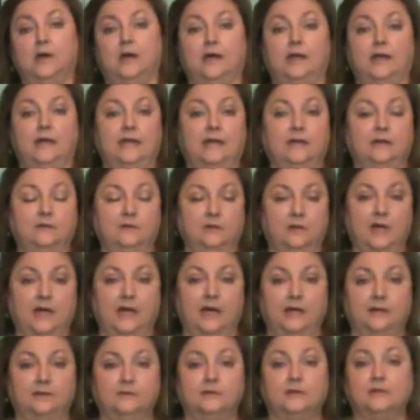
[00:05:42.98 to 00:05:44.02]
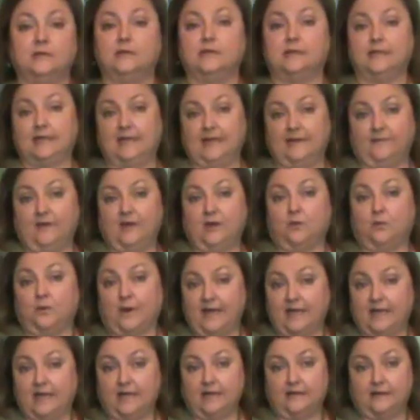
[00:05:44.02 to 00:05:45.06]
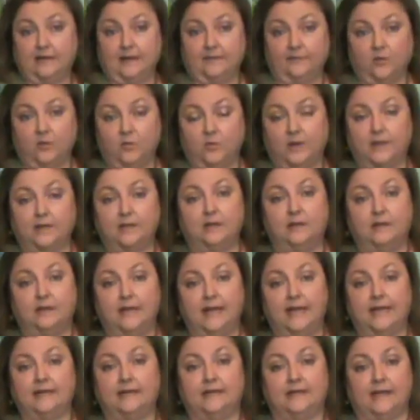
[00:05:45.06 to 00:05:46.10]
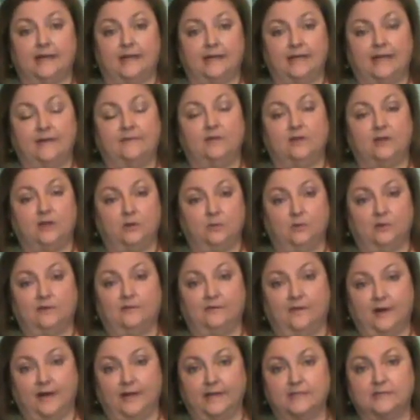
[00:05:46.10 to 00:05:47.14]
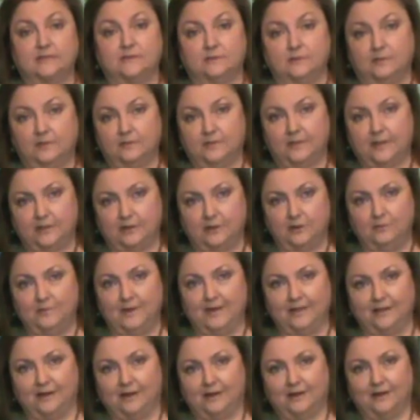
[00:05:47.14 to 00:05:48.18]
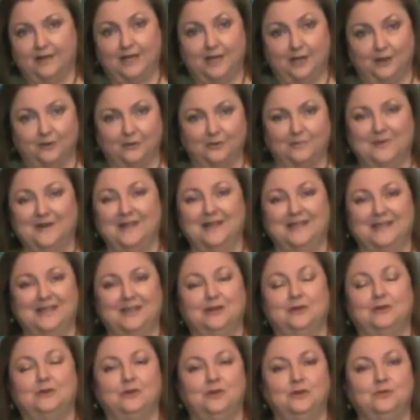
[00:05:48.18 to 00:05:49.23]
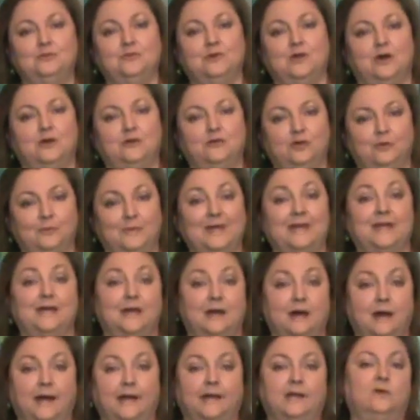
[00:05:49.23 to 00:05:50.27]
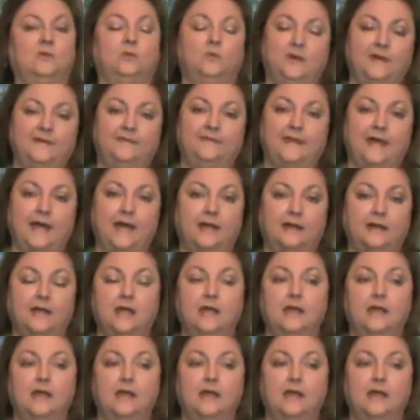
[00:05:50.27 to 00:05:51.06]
in giving Reiki to everyone and giving you advice that you may not hear, but you know that you're being guided with that.